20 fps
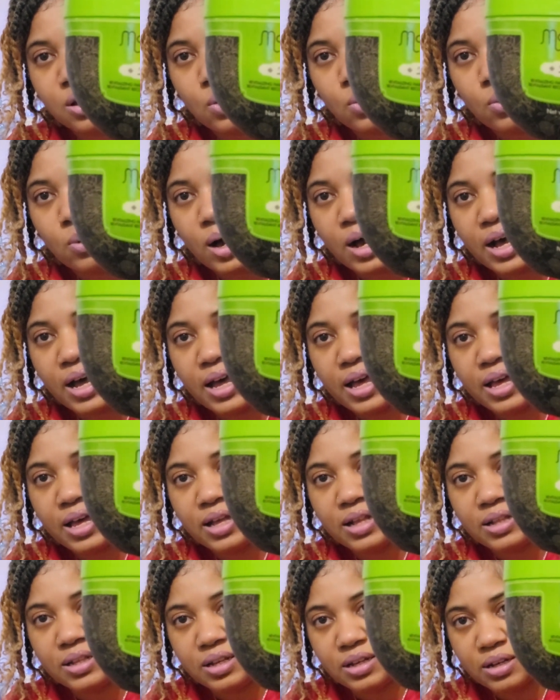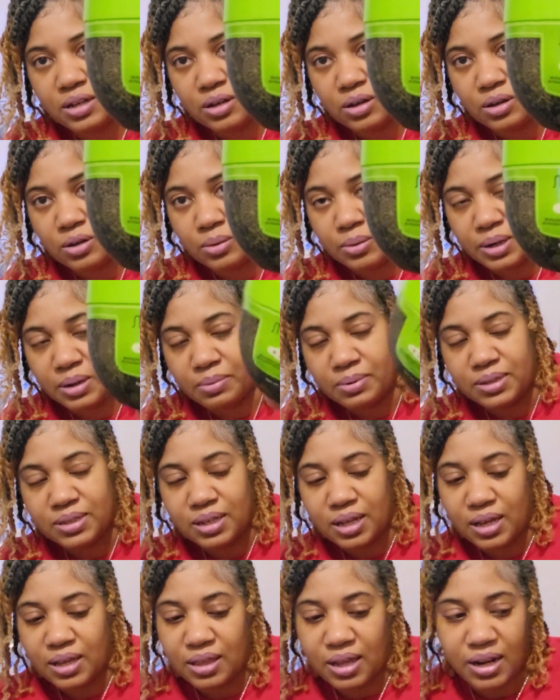while ago, and I was
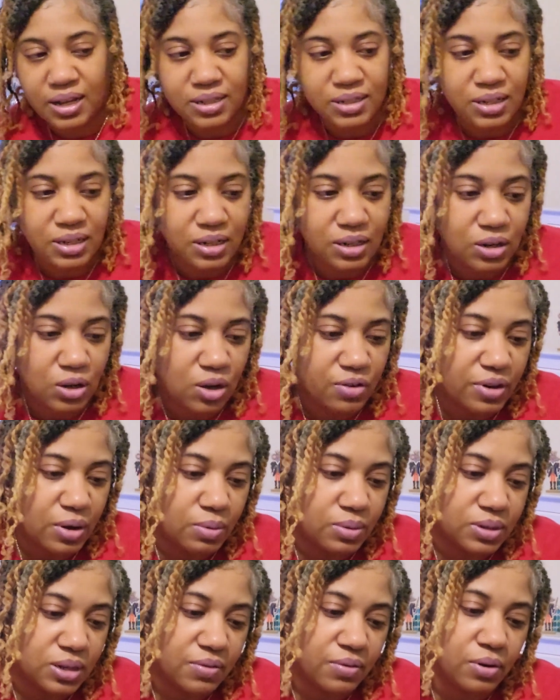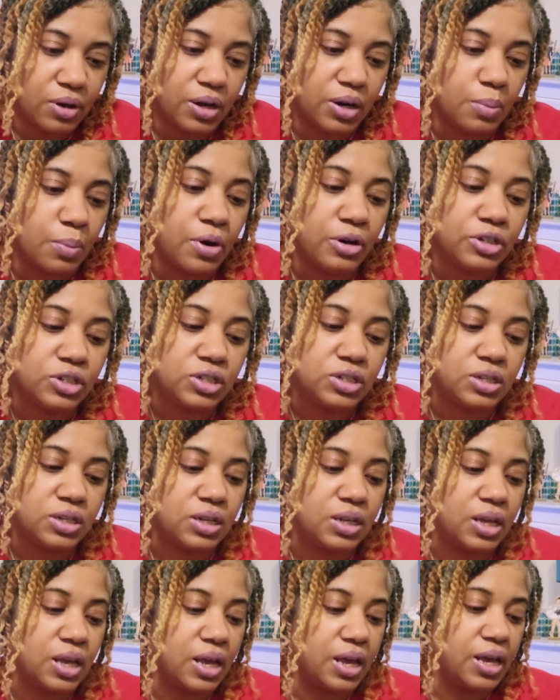saying that I didn't know if I was ever going to purchase it
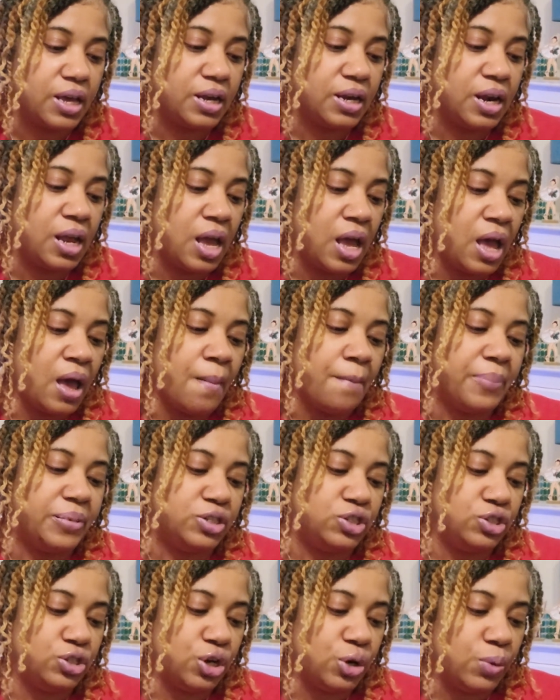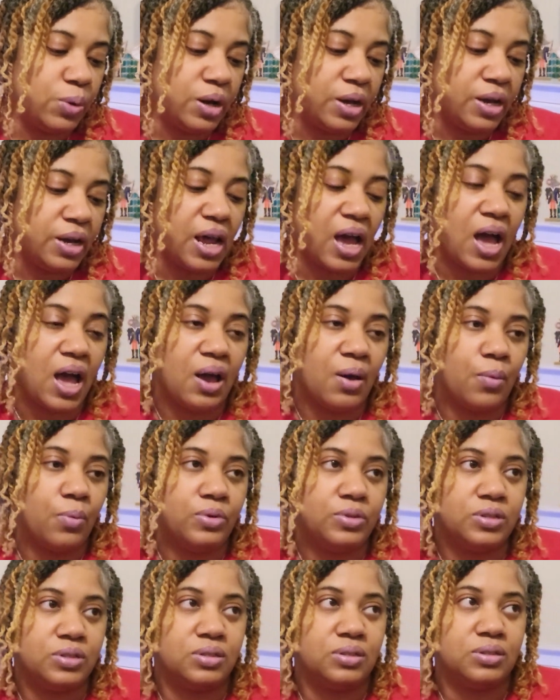again, but you know what? I
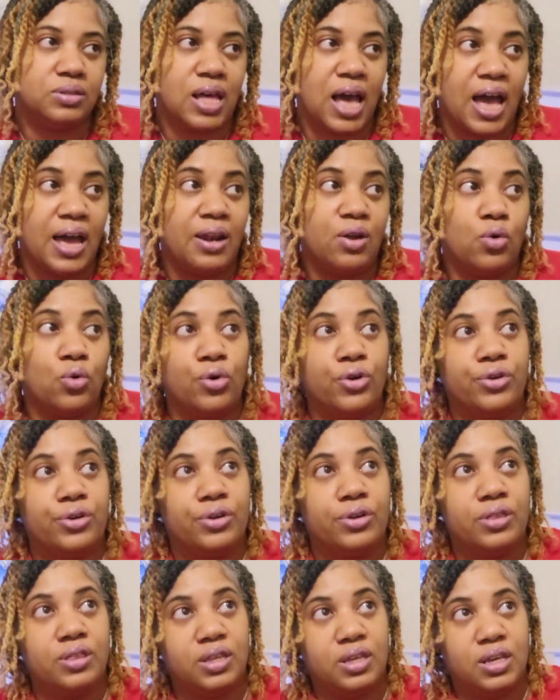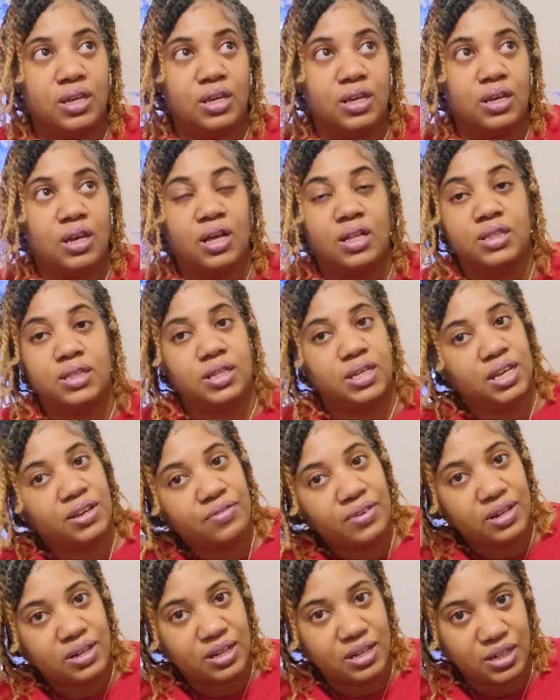was I had ordered the
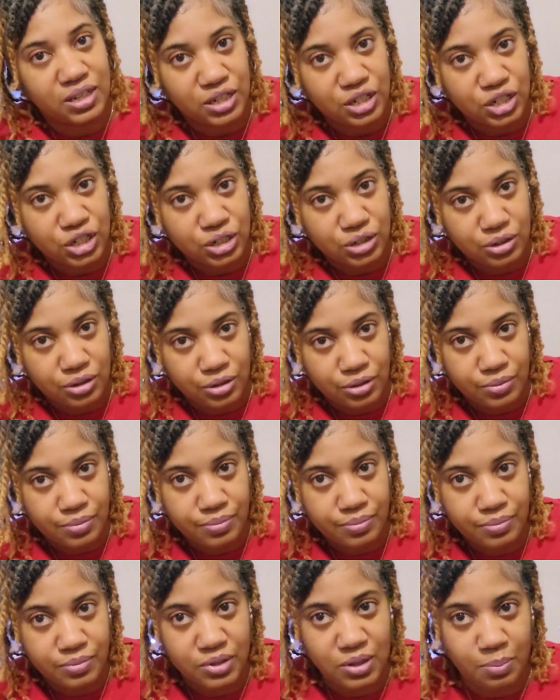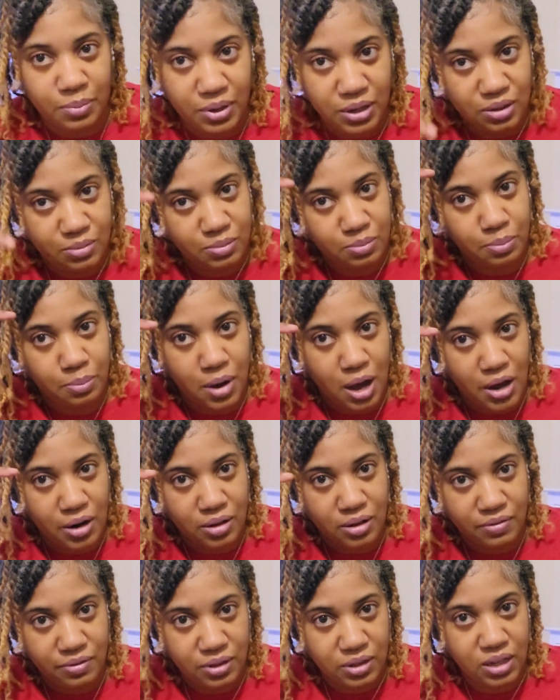leave-in conditioner, the big
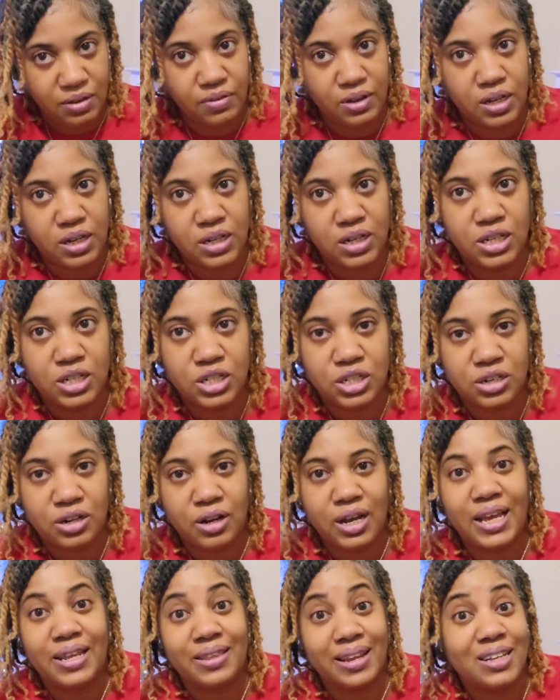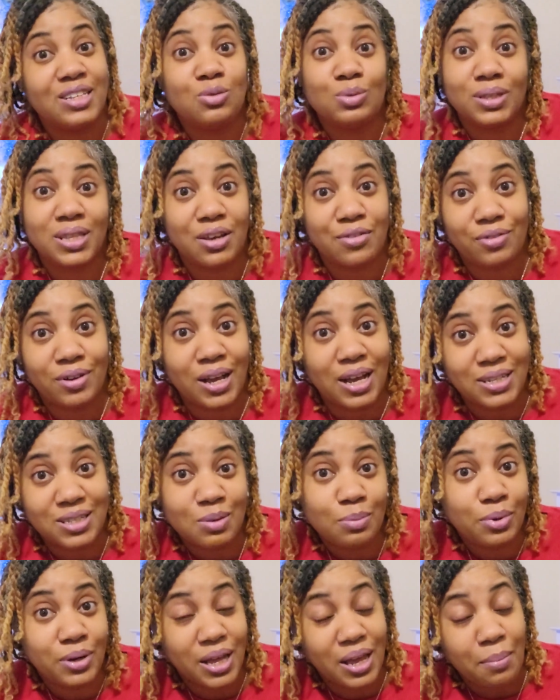bottle of the leave-in conditioner, and that's what they forgot to
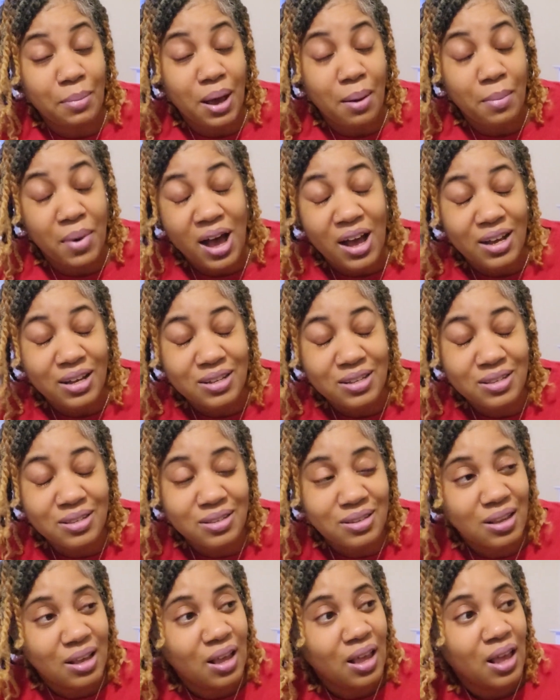put in my box.